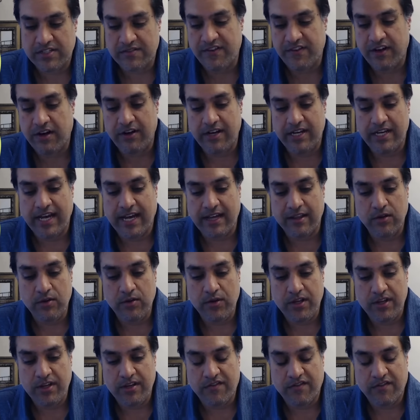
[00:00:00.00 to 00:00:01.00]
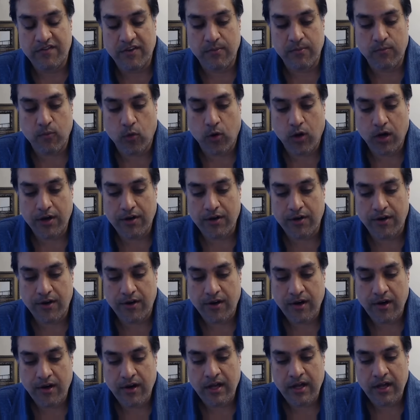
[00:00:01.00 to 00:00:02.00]
it's very diluted from
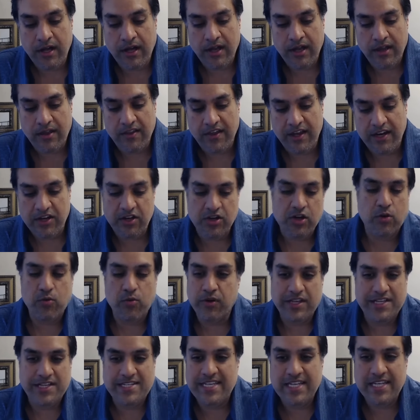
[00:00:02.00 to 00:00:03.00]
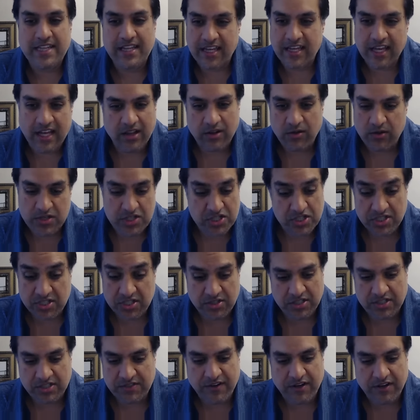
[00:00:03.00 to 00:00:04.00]
water, then you don't really see the yellow. It just
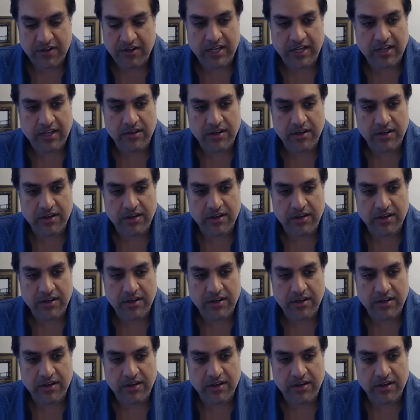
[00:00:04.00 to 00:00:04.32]
looks very